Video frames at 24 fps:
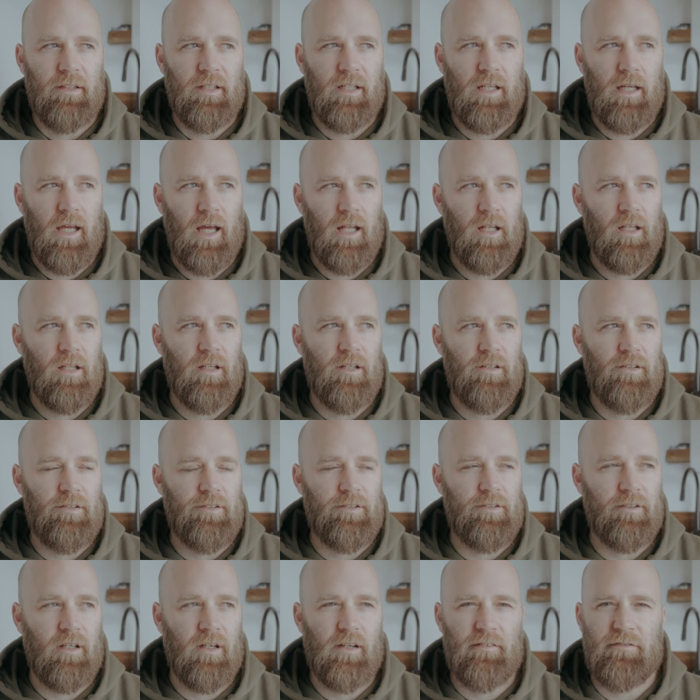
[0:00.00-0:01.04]
The
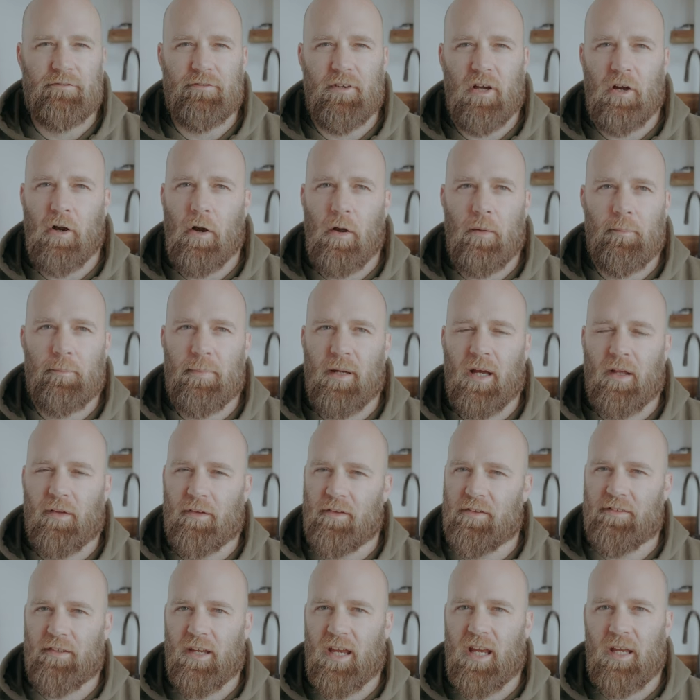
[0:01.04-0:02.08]
colors are about
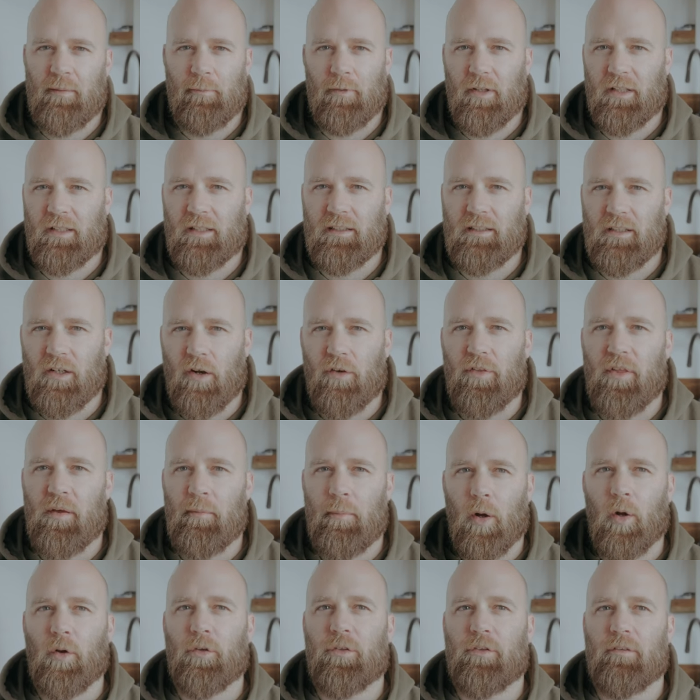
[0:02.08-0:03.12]
the same, like, you know, they're
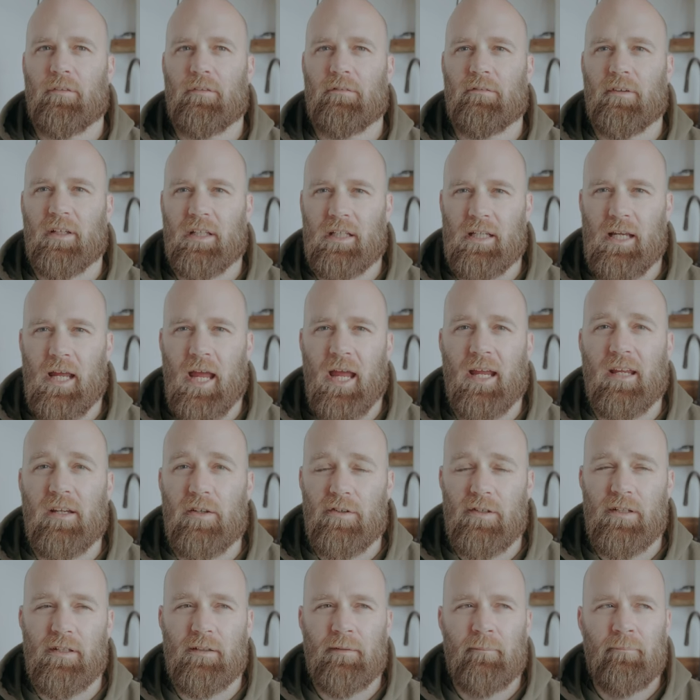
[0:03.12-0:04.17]
both really
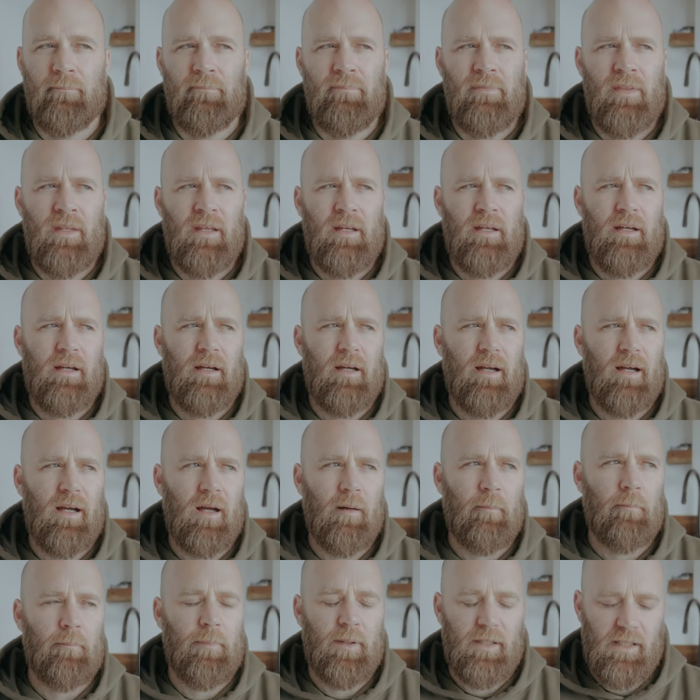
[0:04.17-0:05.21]
accurate.
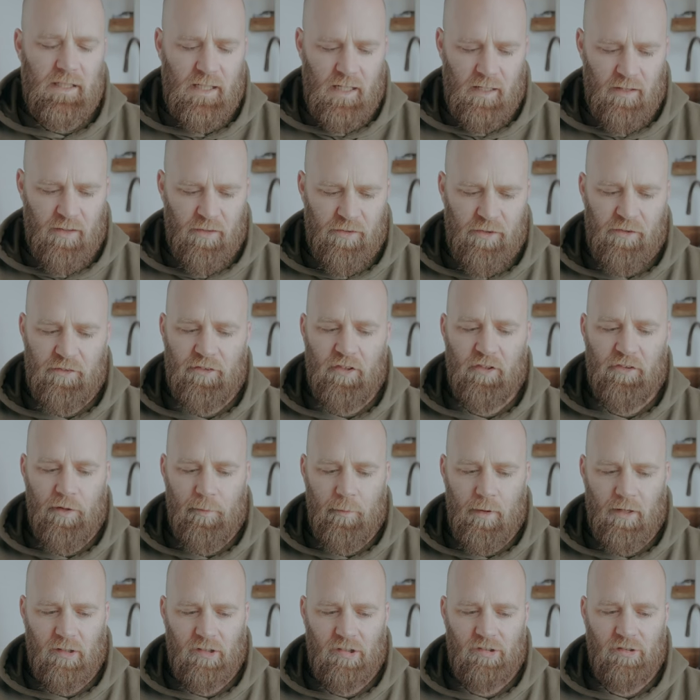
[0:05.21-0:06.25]
But yeah, this is just a
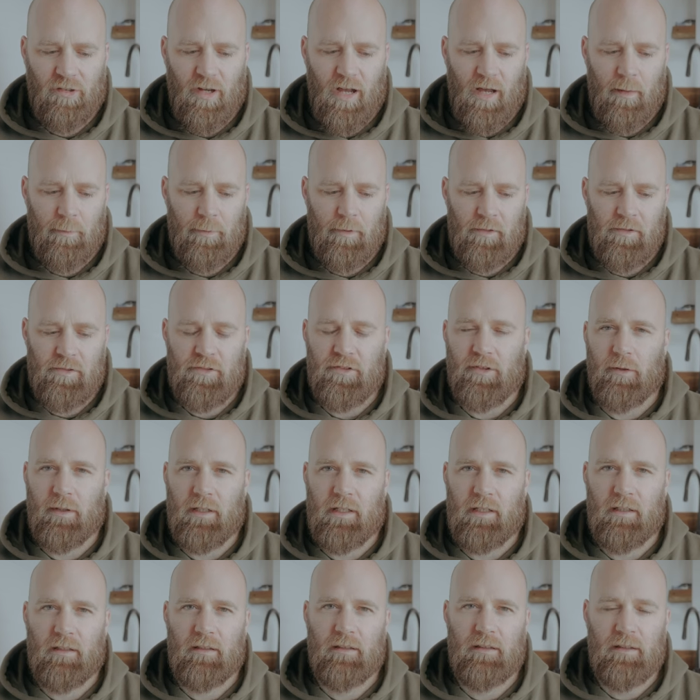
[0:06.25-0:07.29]
much sharper
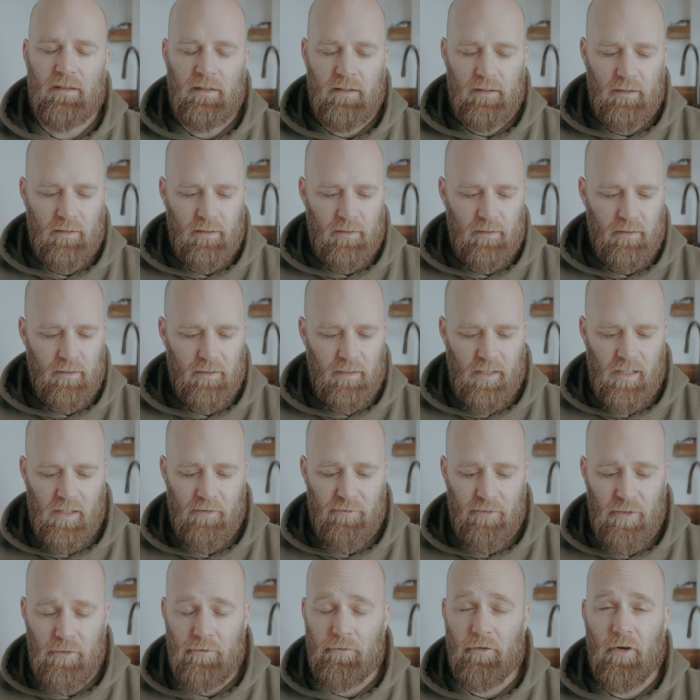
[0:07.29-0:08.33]
screen. And
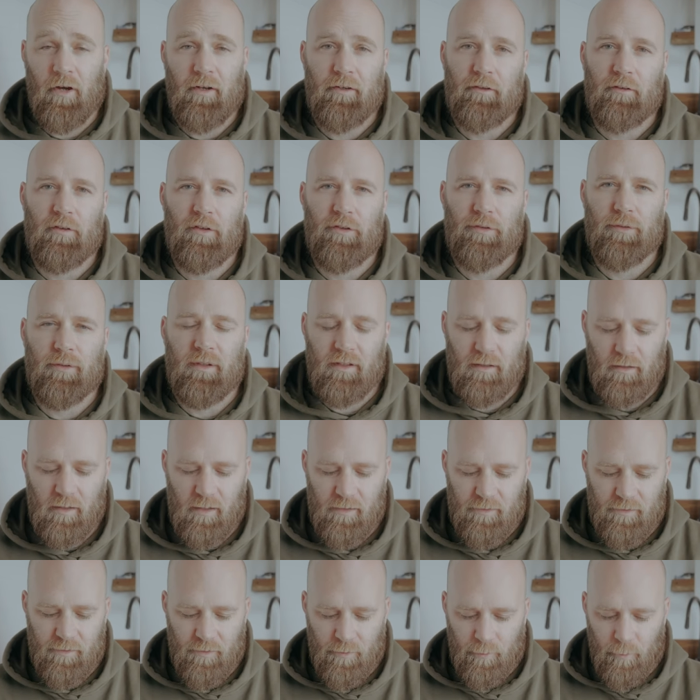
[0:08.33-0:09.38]
the viewfinder is really
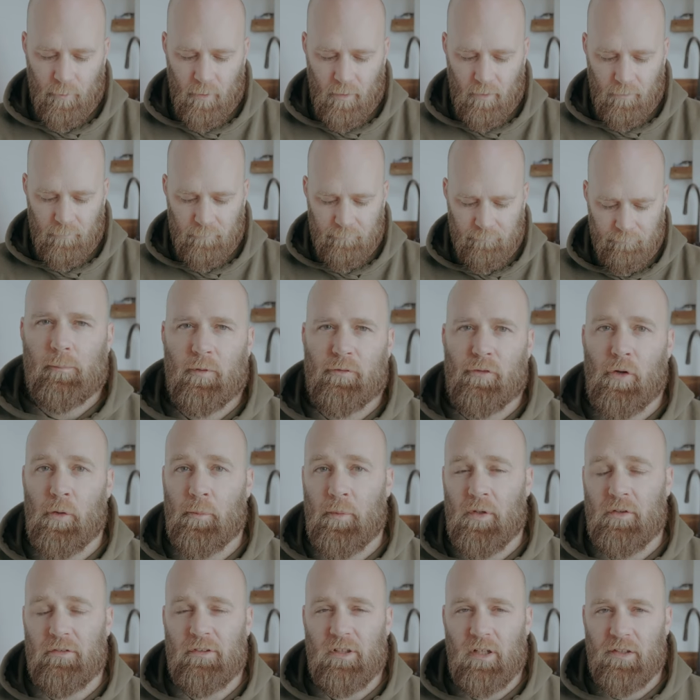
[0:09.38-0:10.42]
nice as well. Before
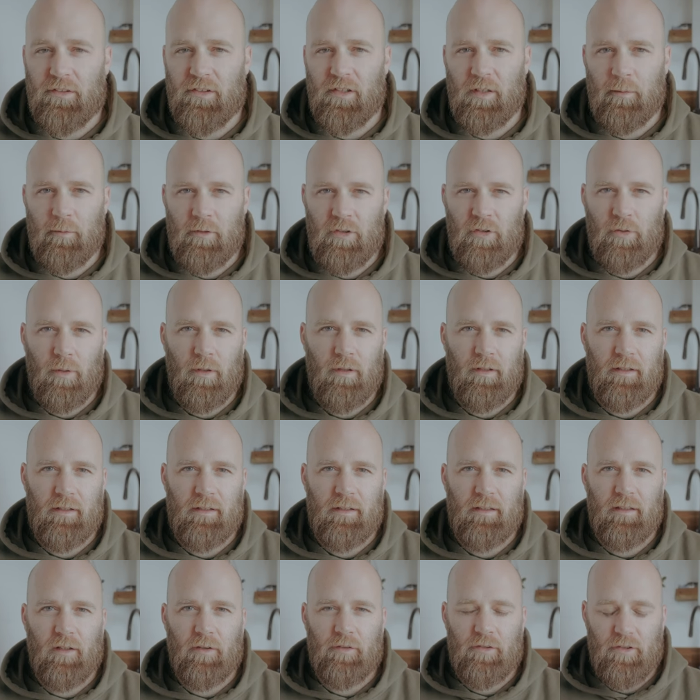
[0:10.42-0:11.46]
moving on to image
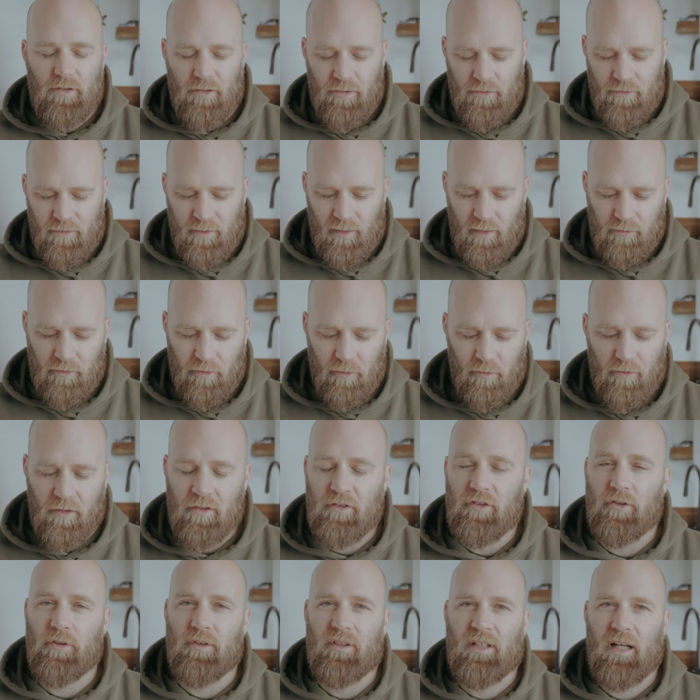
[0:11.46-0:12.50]
quality, I'll just touch on
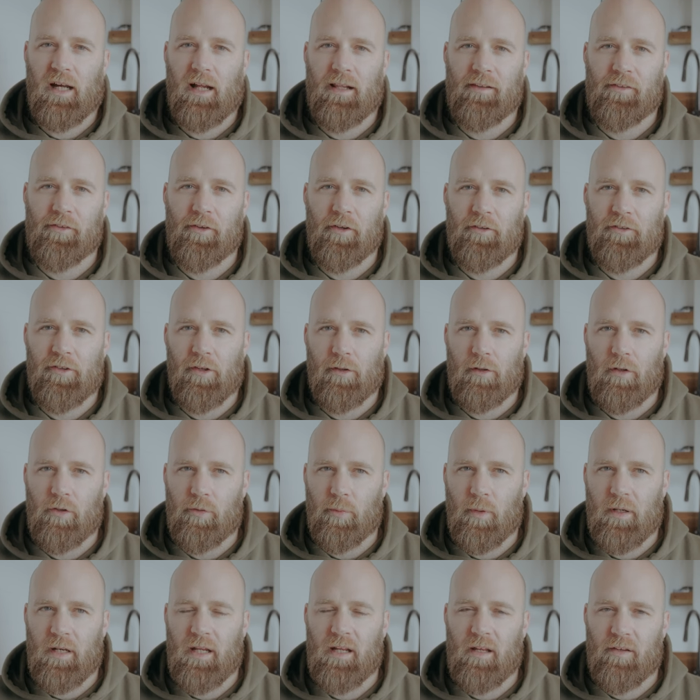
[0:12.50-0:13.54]
the dual card slot. So
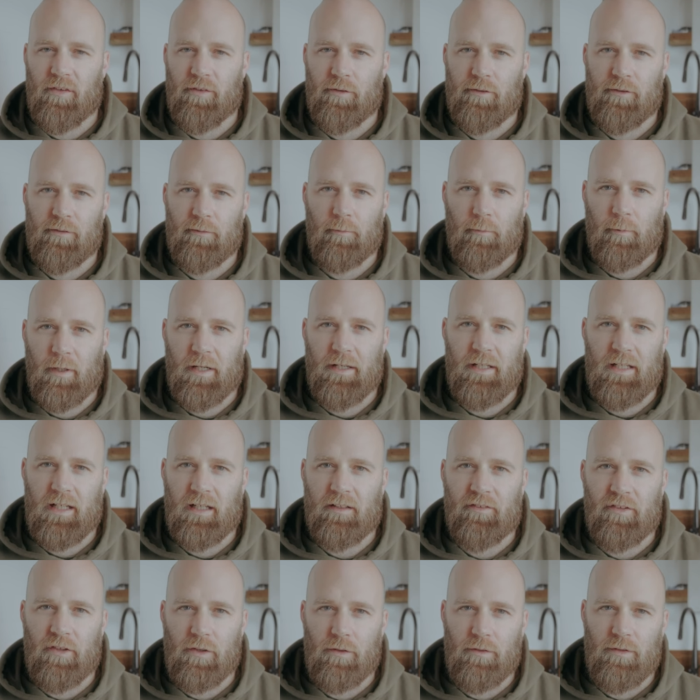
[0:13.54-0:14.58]
this one has one
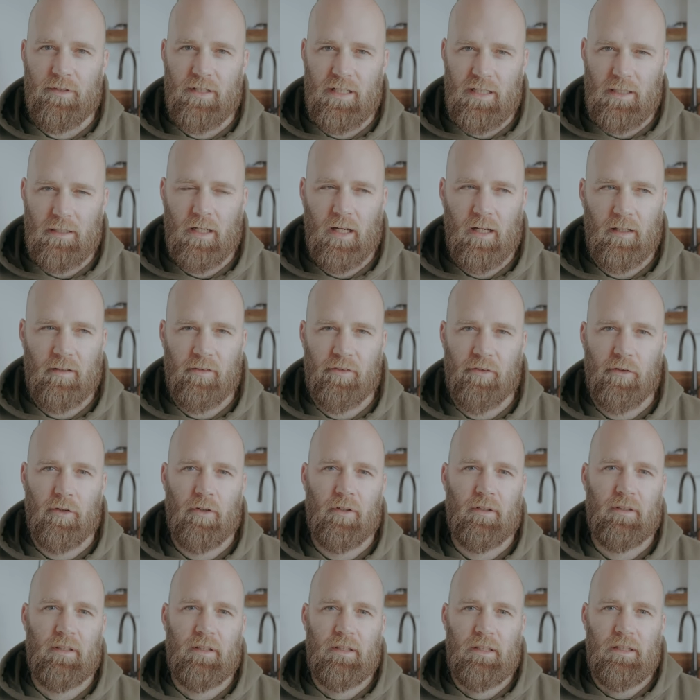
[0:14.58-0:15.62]
XQD card slot